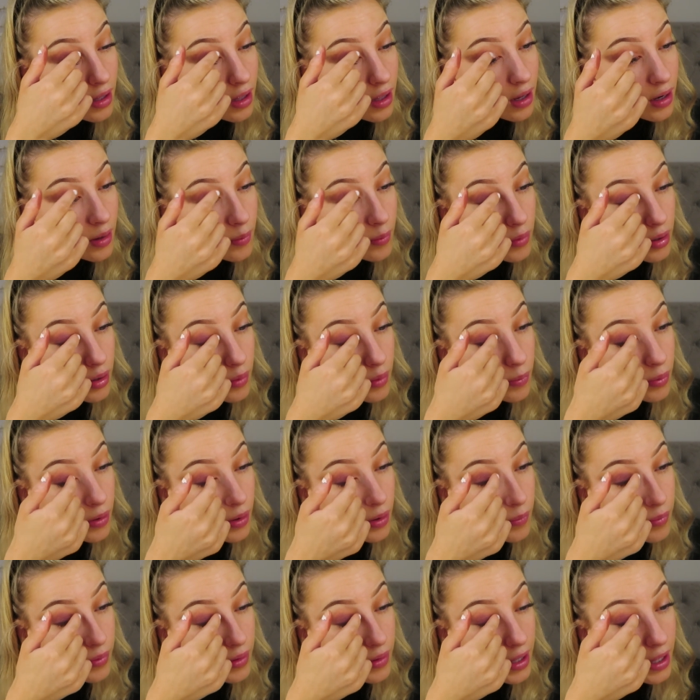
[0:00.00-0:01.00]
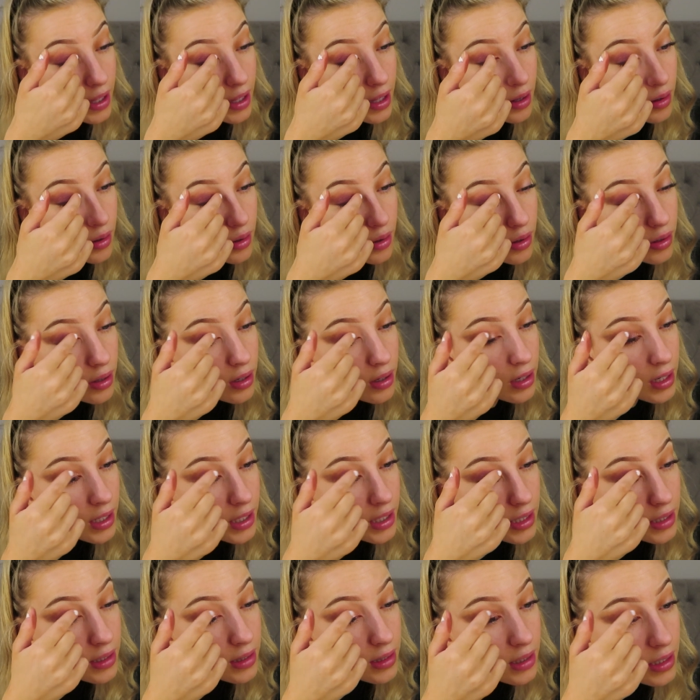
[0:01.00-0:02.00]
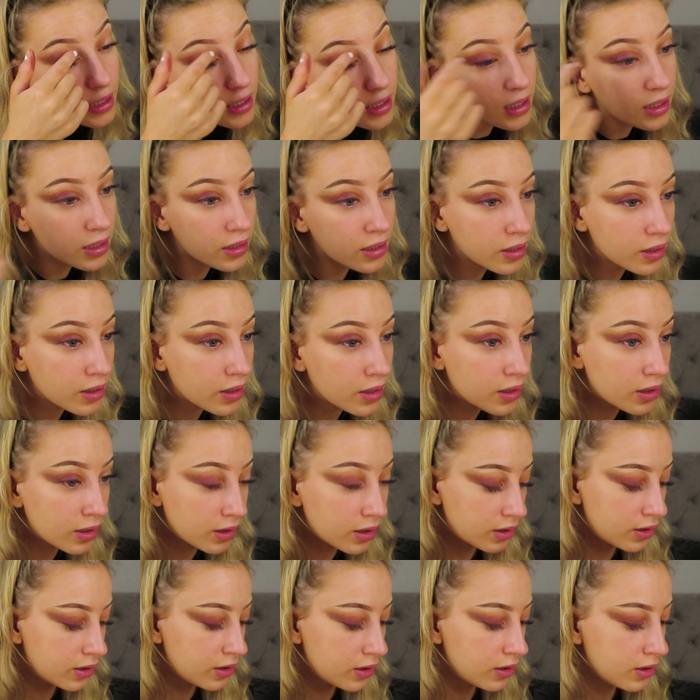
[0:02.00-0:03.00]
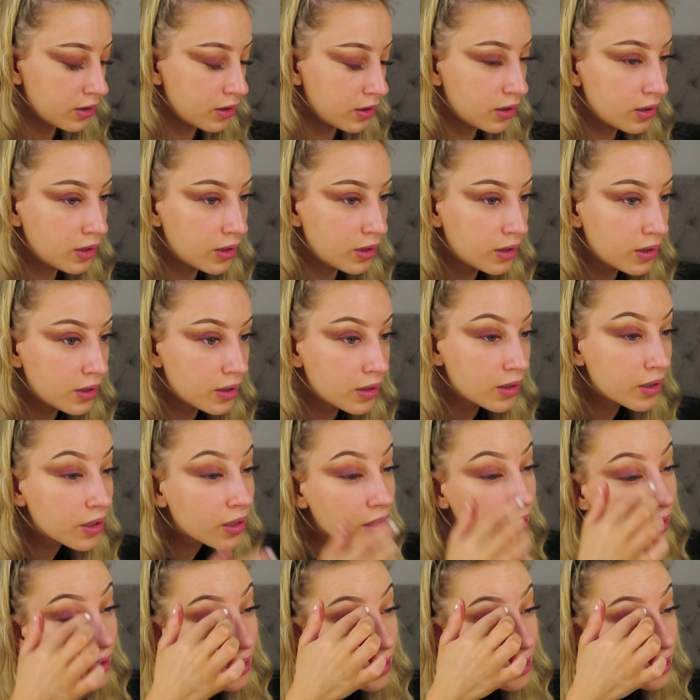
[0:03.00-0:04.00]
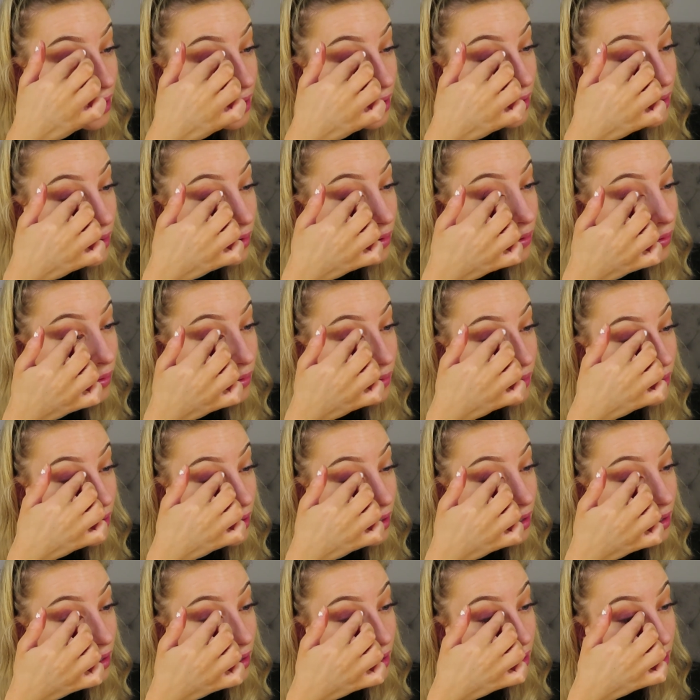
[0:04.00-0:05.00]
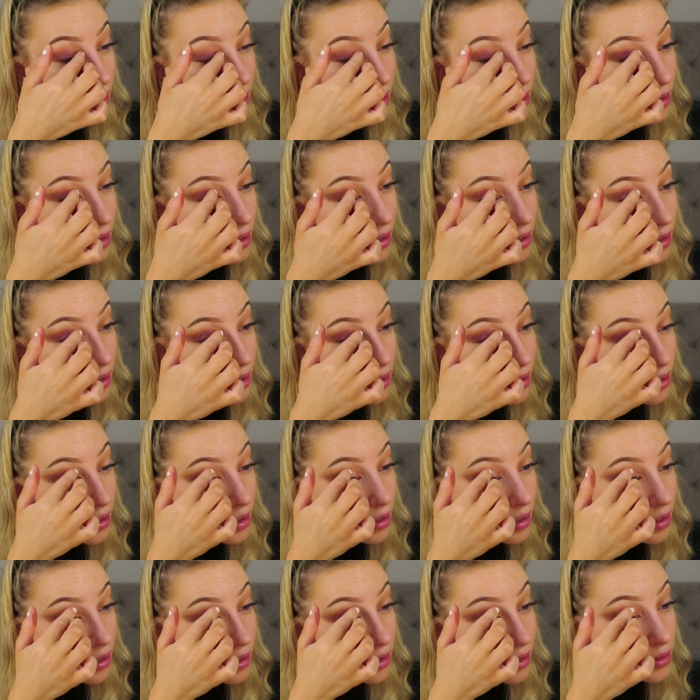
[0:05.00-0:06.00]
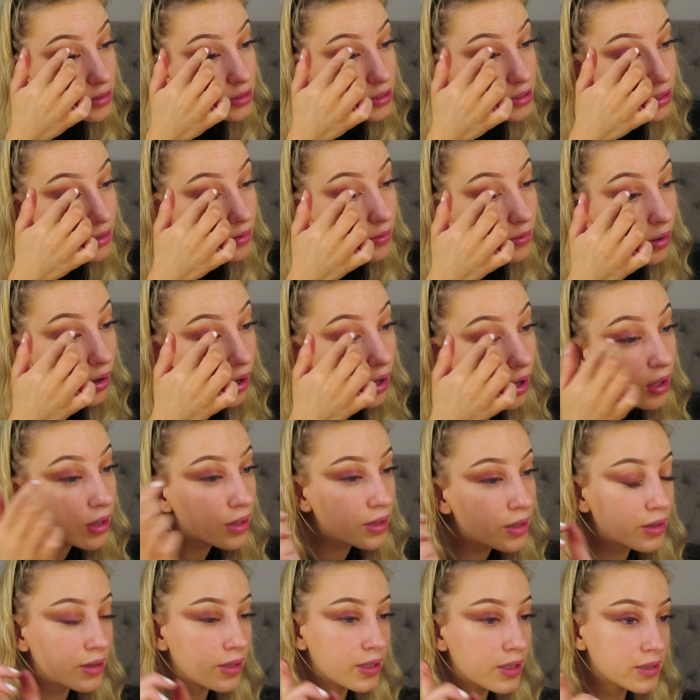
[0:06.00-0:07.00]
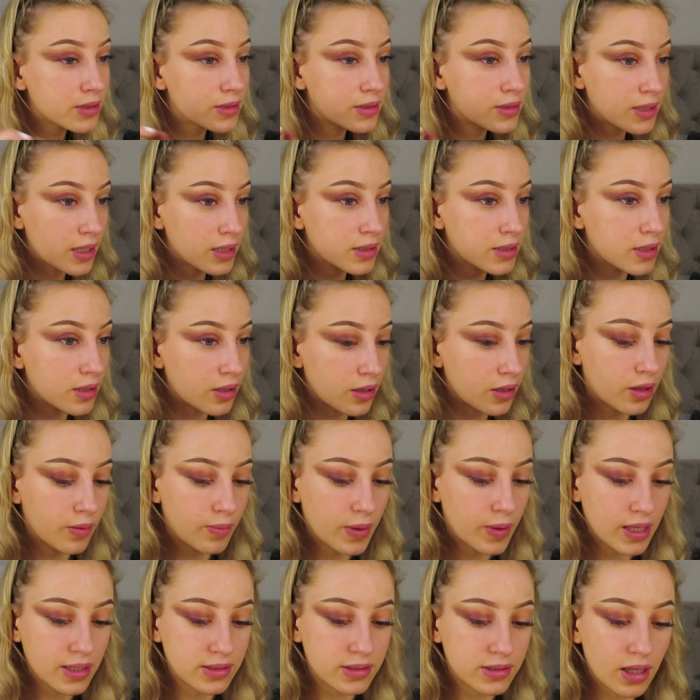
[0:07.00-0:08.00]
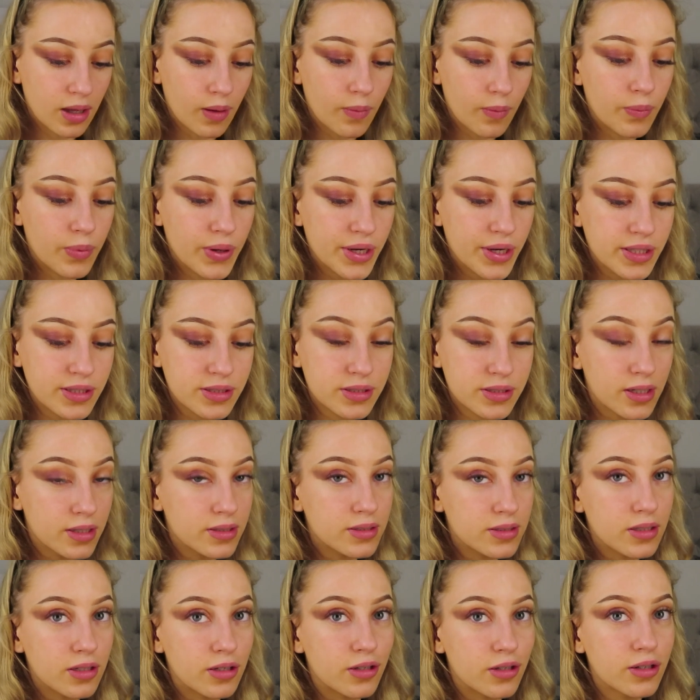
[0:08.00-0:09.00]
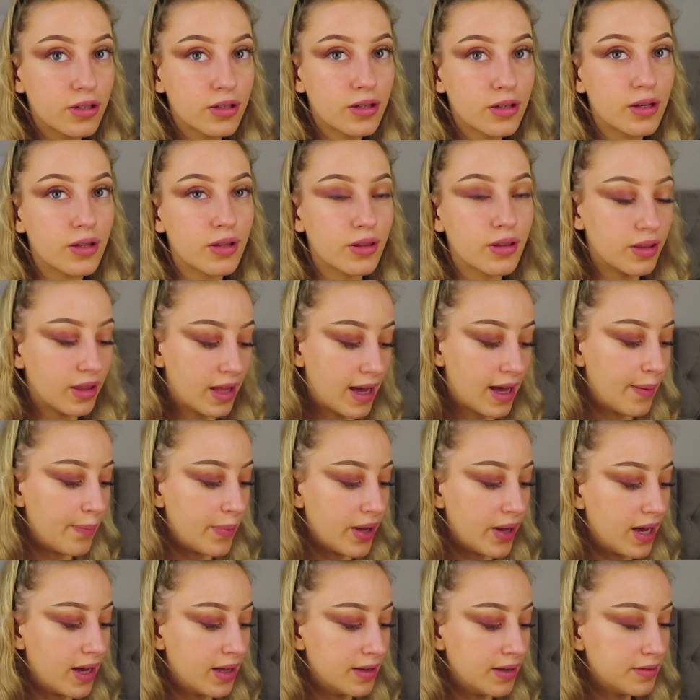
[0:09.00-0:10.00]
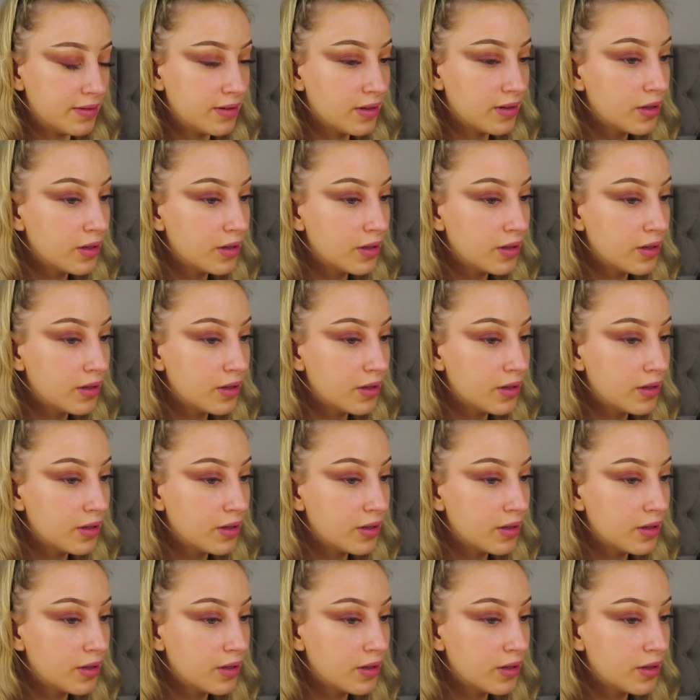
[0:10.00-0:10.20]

I'm gonna pop that like the inner kind of corner. You know what? This doesn't look amazing, but it doesn't look that bad.